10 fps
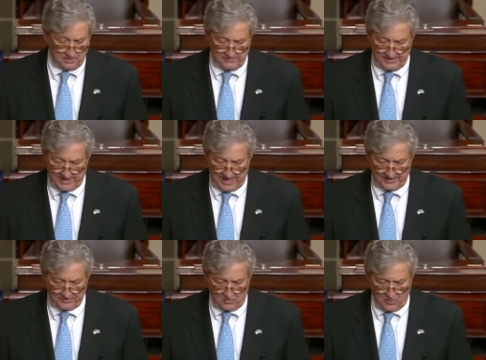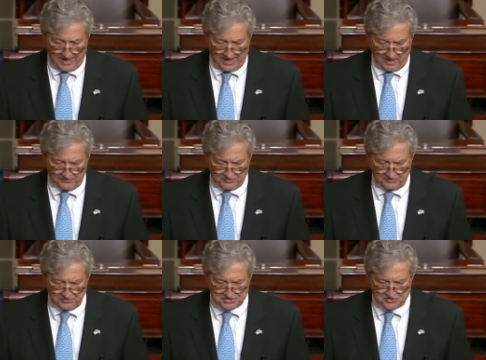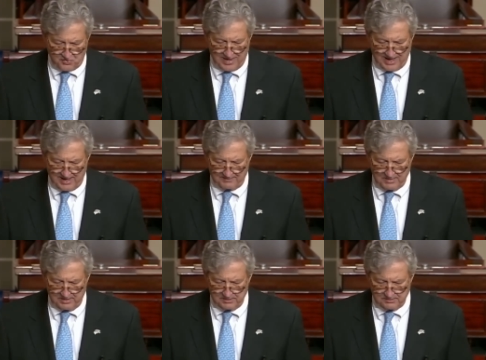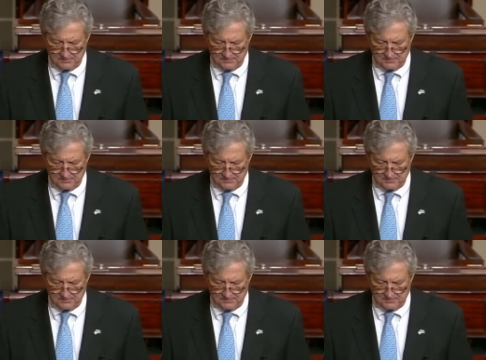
that I know how to describe